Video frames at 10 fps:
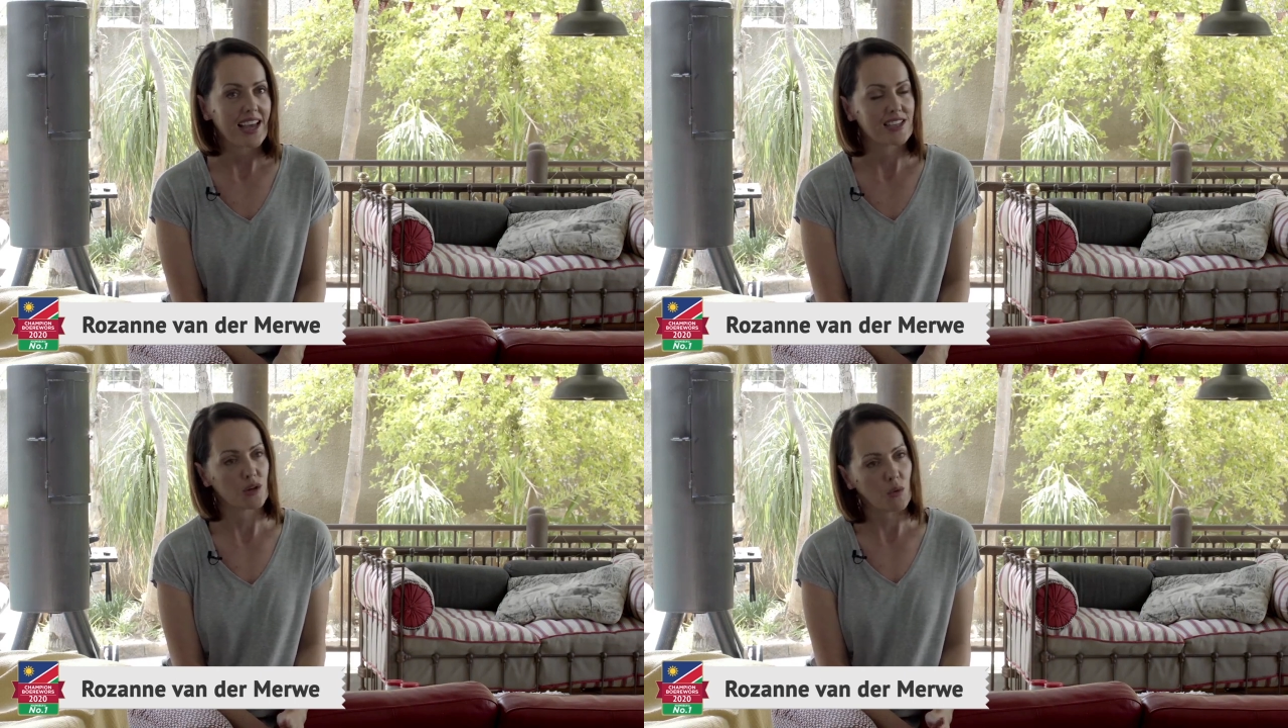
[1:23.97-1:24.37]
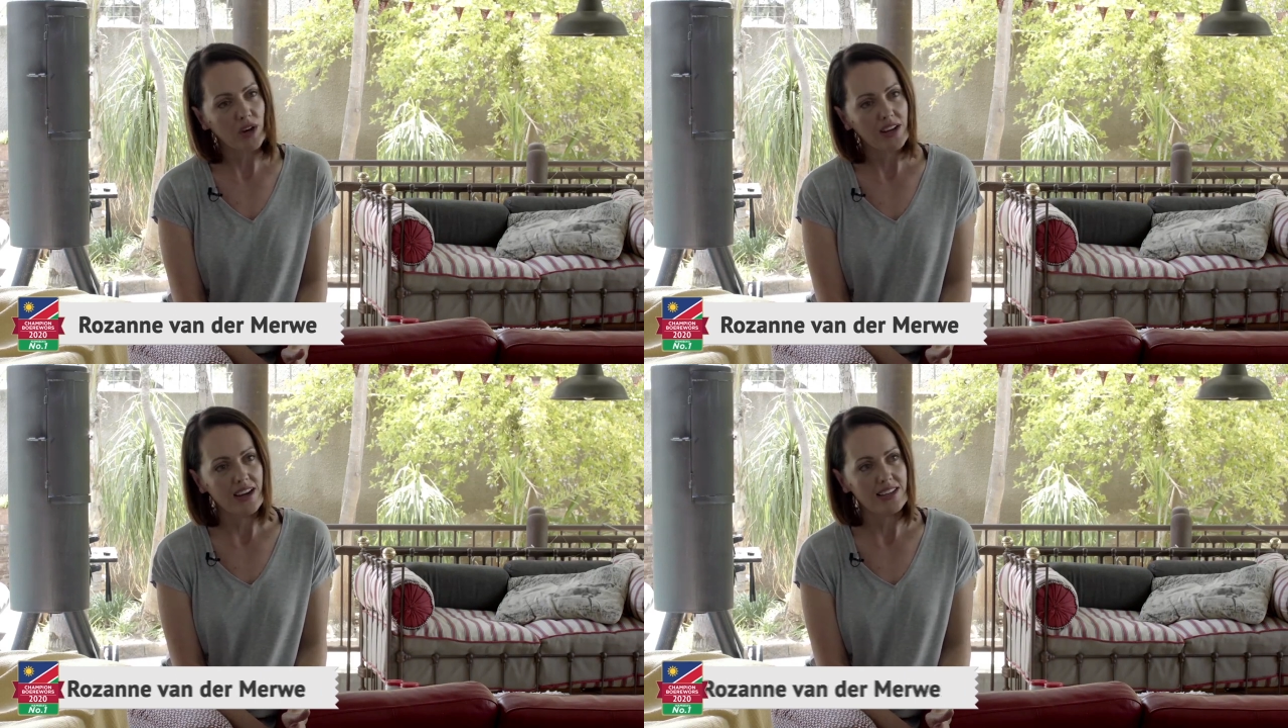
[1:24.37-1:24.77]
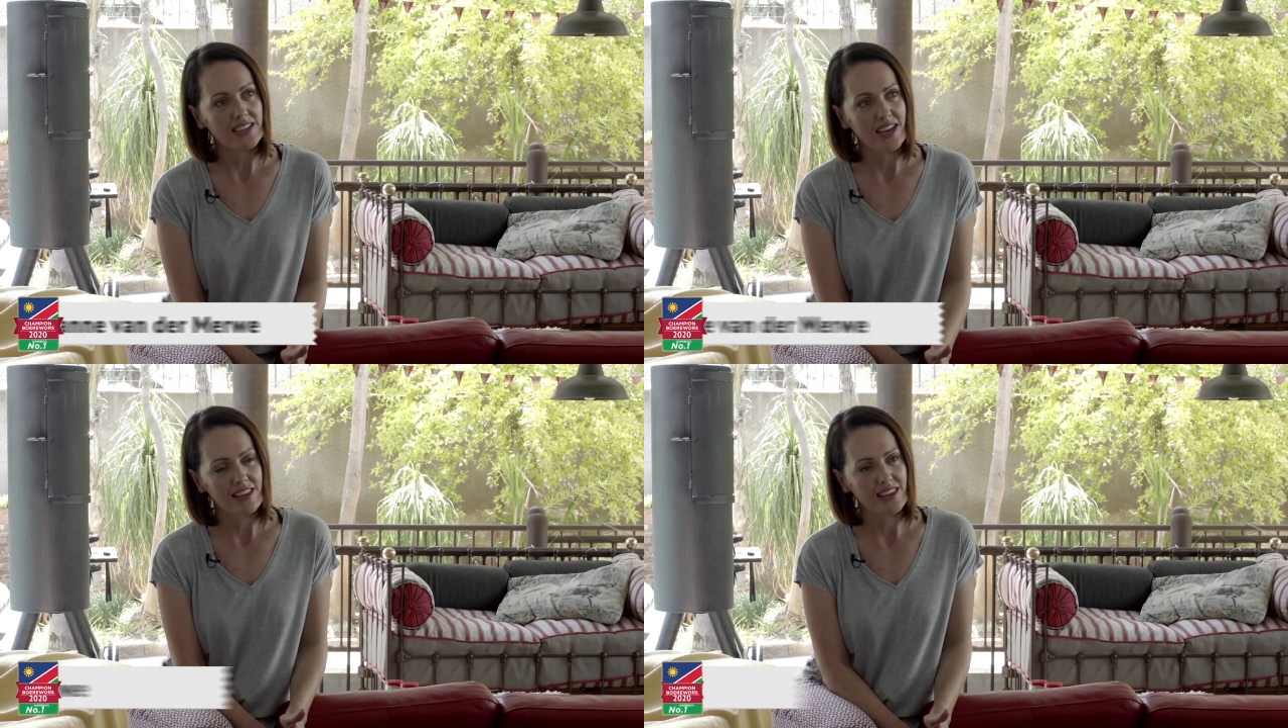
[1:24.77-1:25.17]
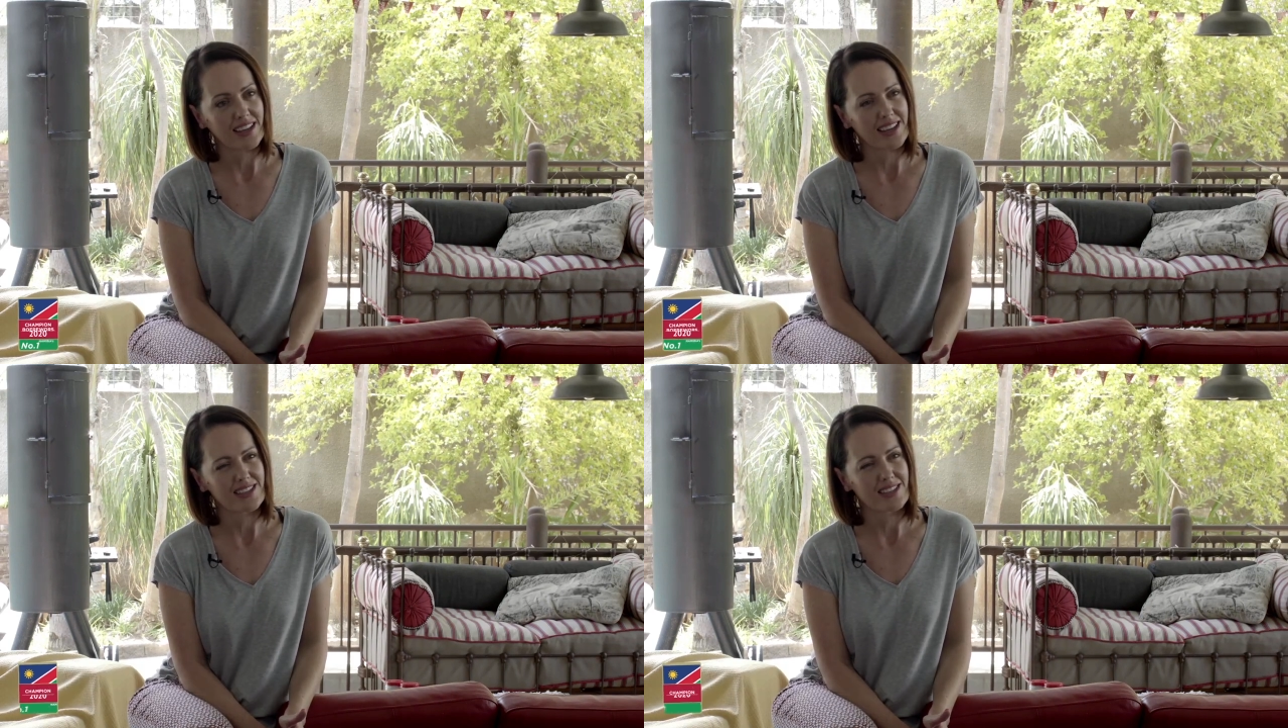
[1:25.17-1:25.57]
As an organizer, I
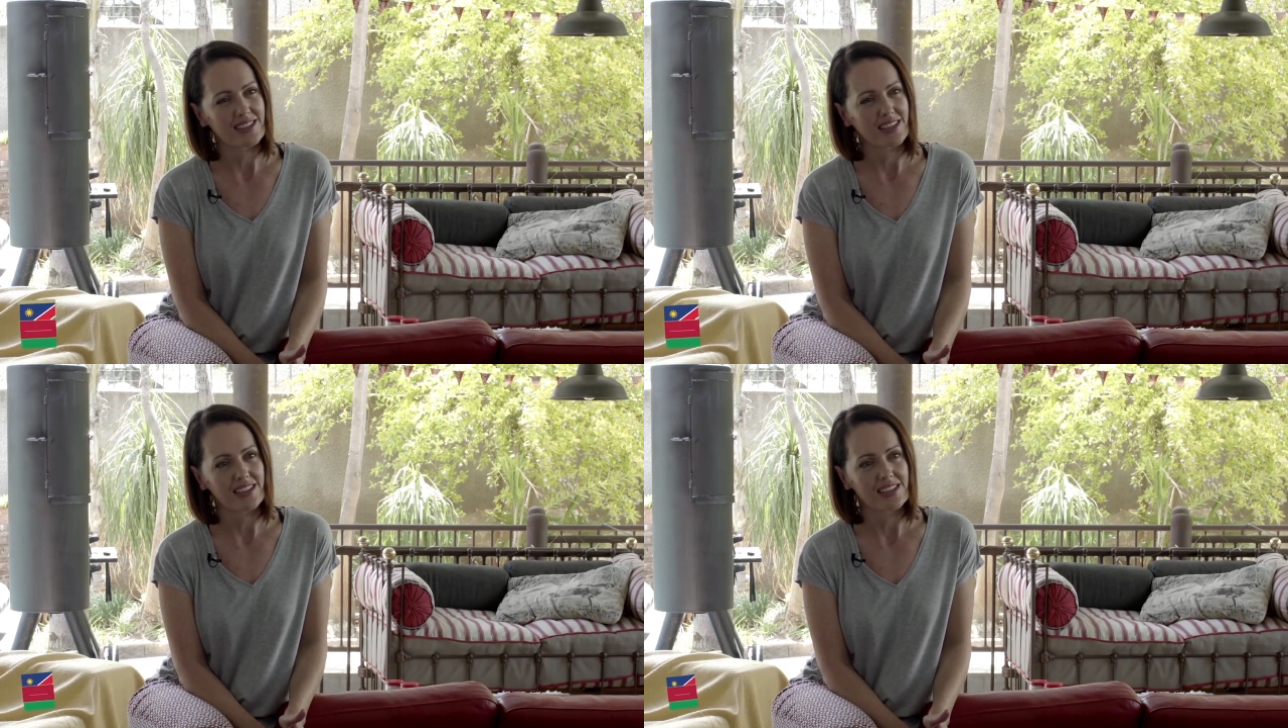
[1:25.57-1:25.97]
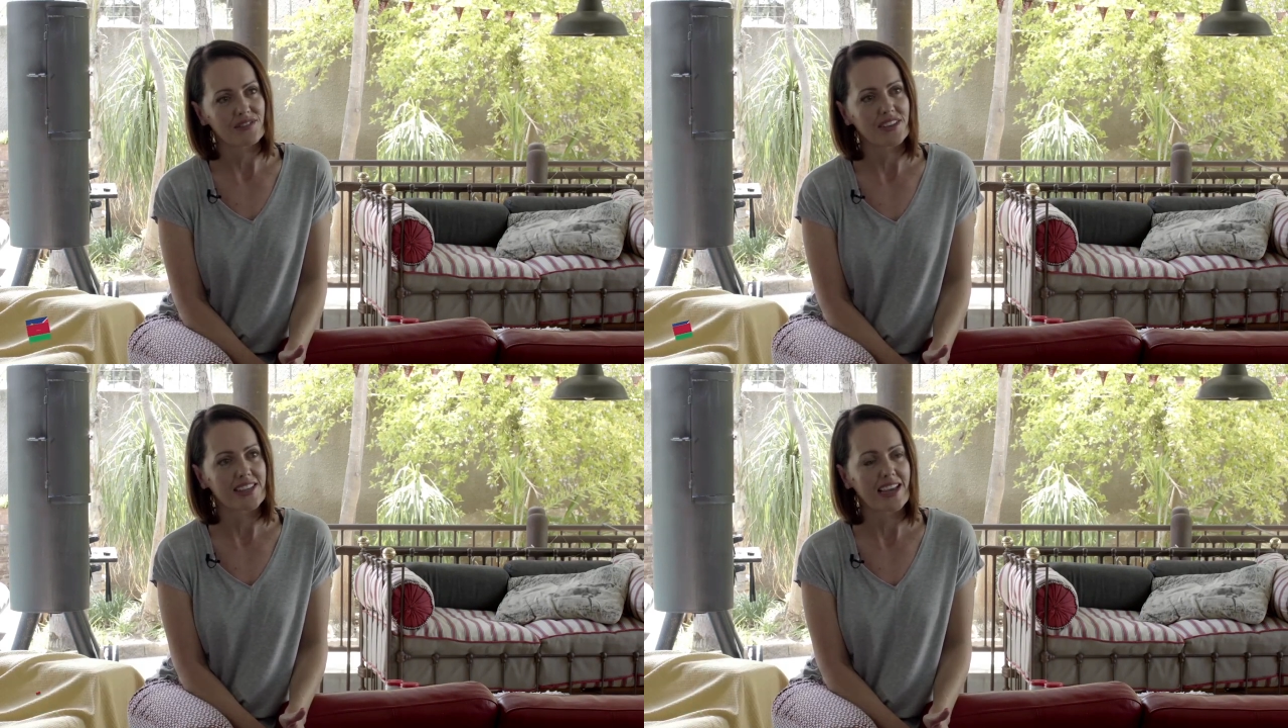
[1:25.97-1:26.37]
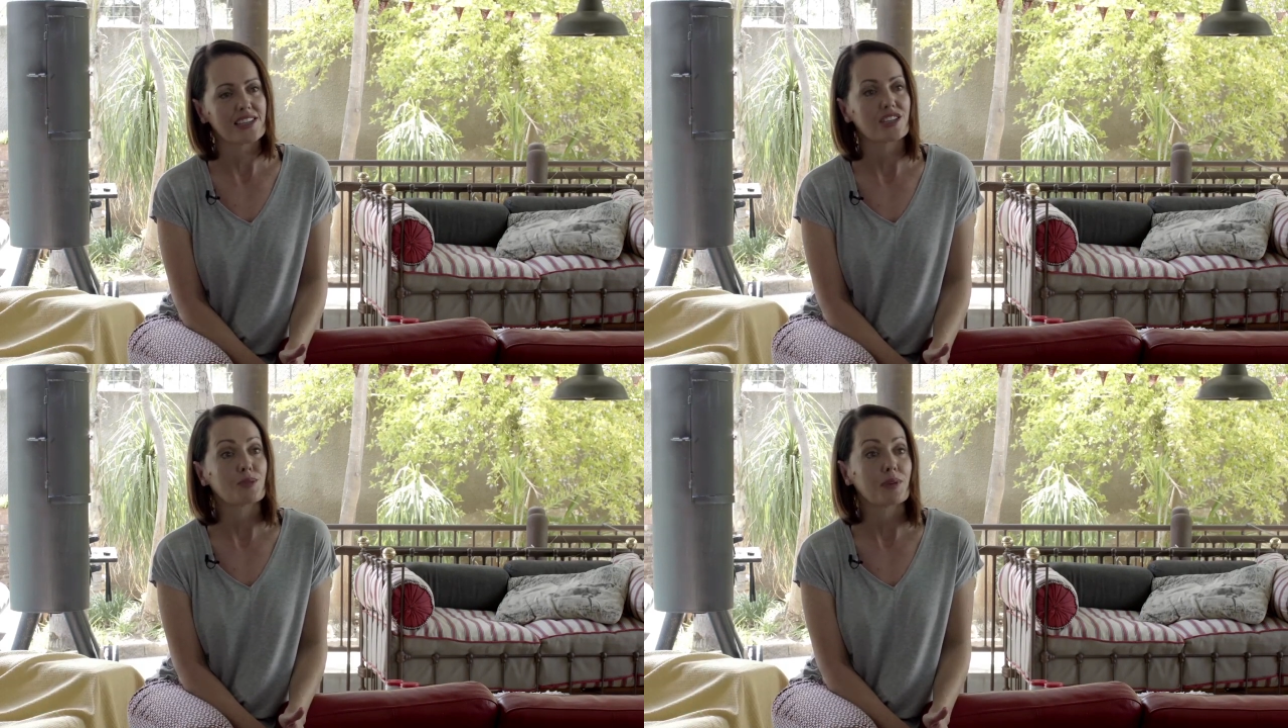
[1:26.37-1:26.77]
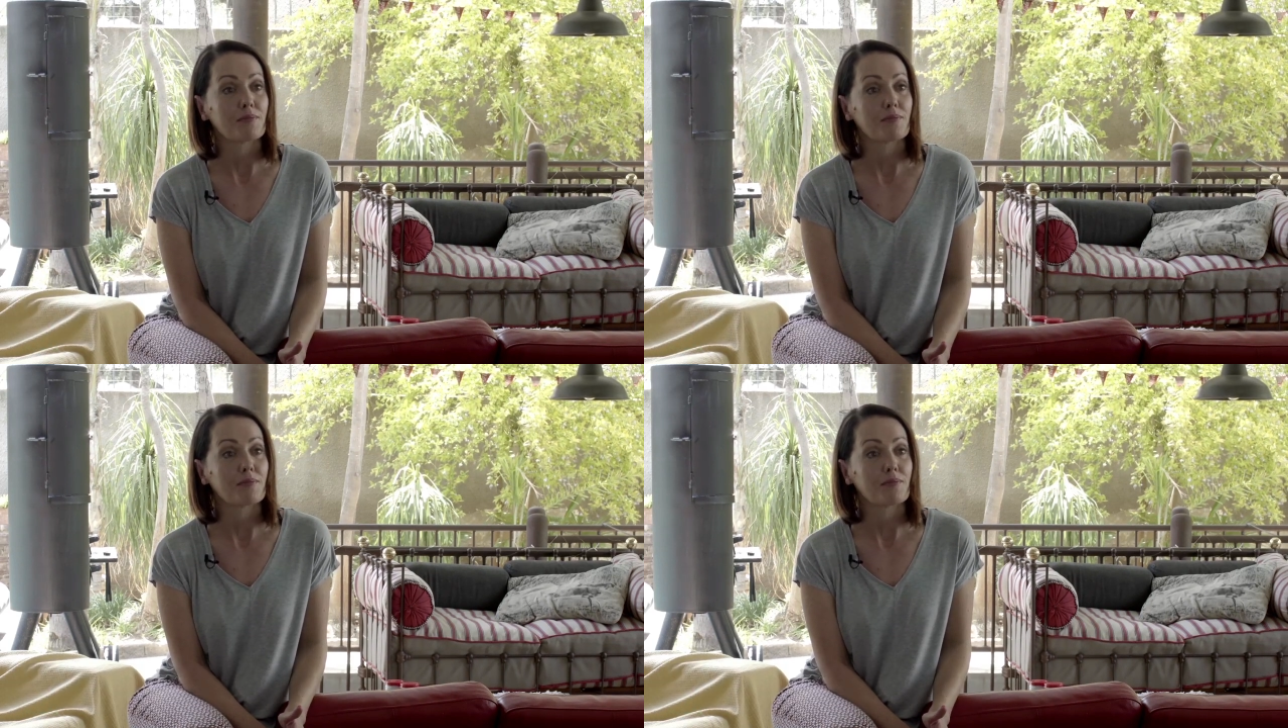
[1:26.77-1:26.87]
think it's fantastic to